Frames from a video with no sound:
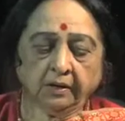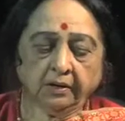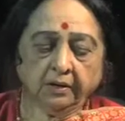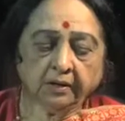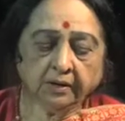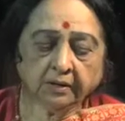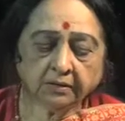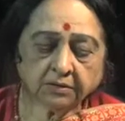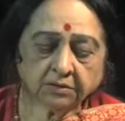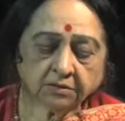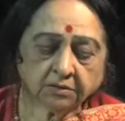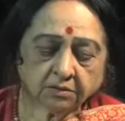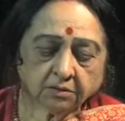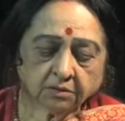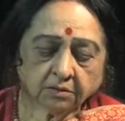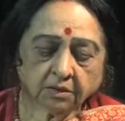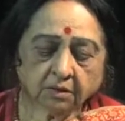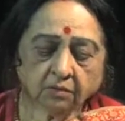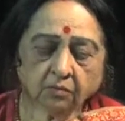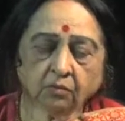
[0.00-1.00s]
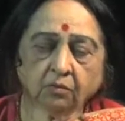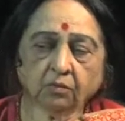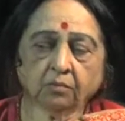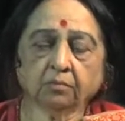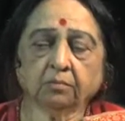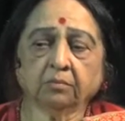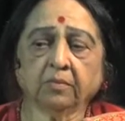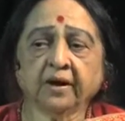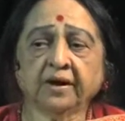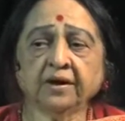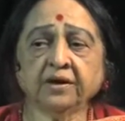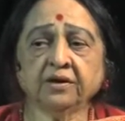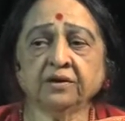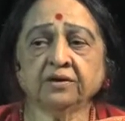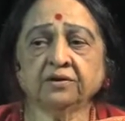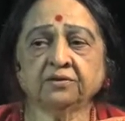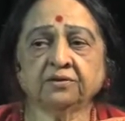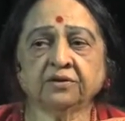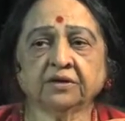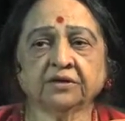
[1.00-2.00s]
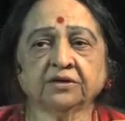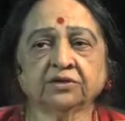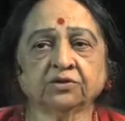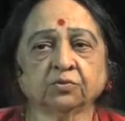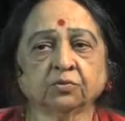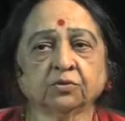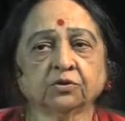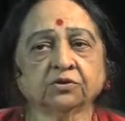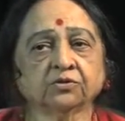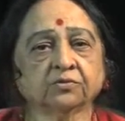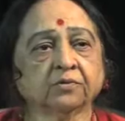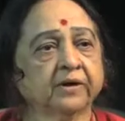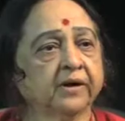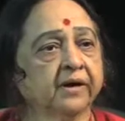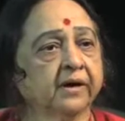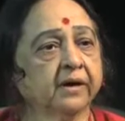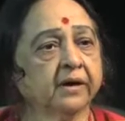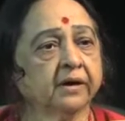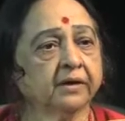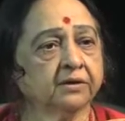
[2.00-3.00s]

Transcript: Yes, my interest was when I